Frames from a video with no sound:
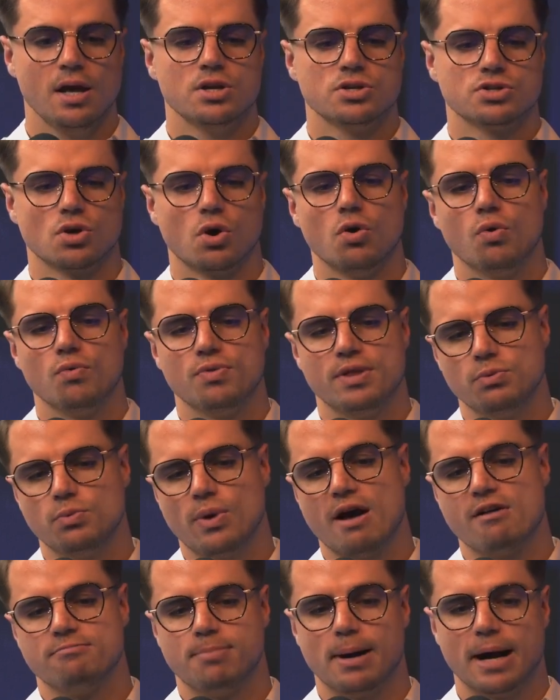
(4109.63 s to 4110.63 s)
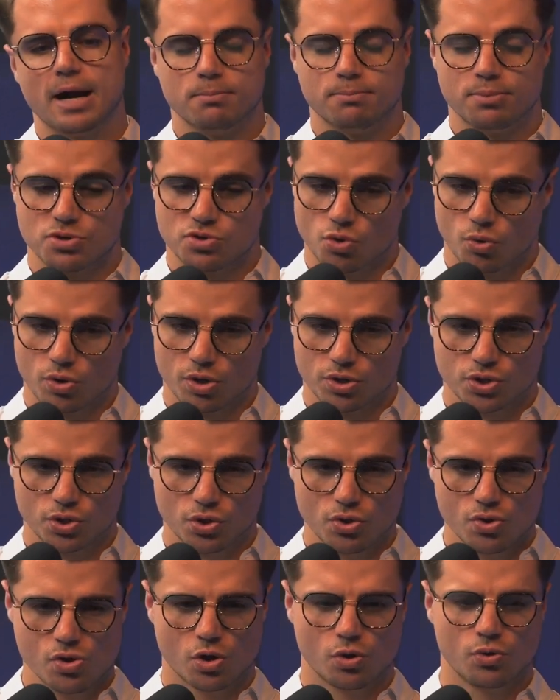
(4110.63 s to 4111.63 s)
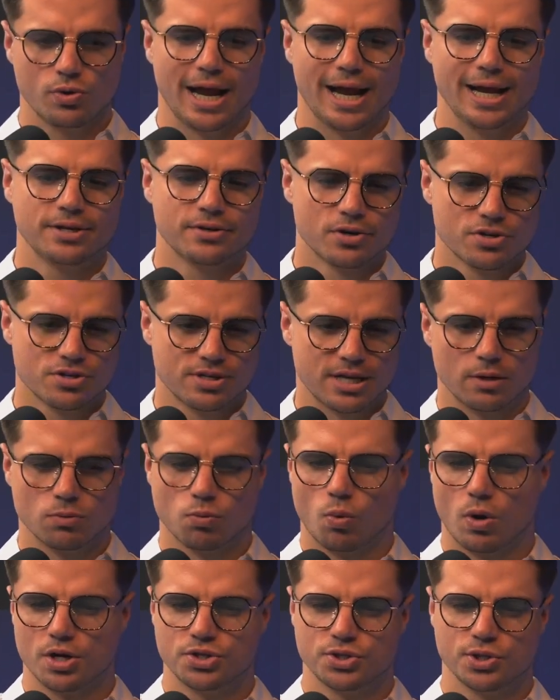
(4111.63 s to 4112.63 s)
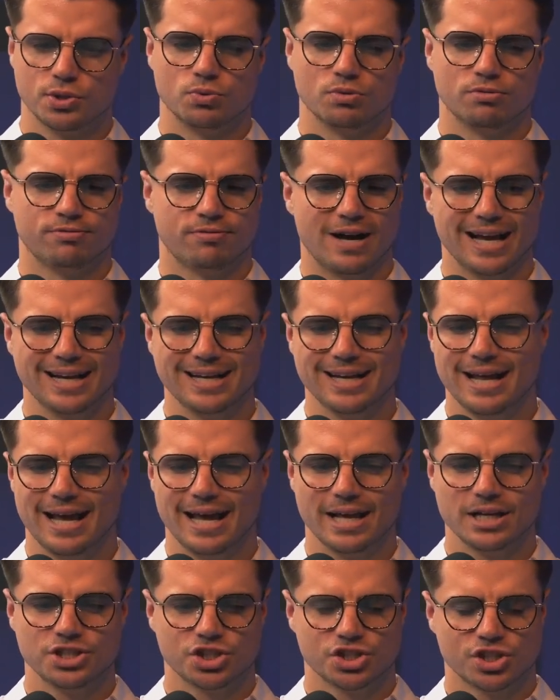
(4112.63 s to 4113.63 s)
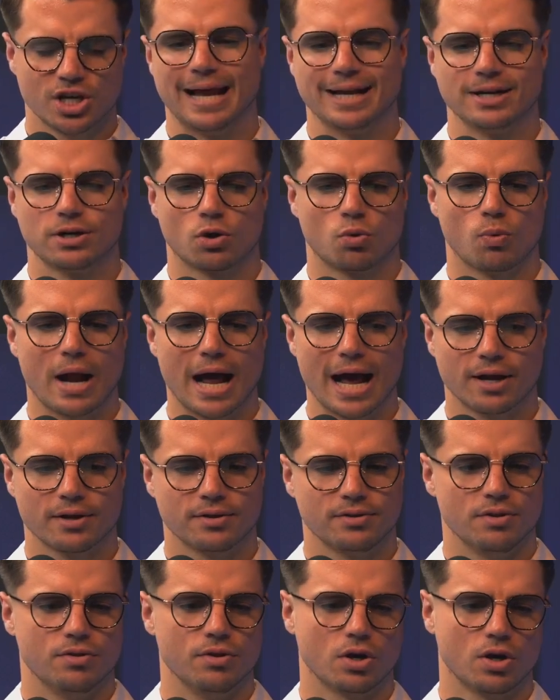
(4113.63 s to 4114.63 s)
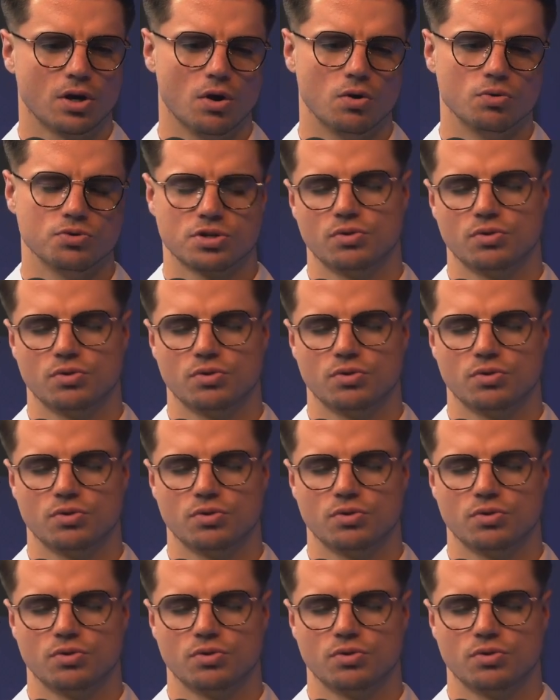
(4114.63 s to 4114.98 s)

So then we have buyer persona 2, creators that want to refine an edge and crack the code.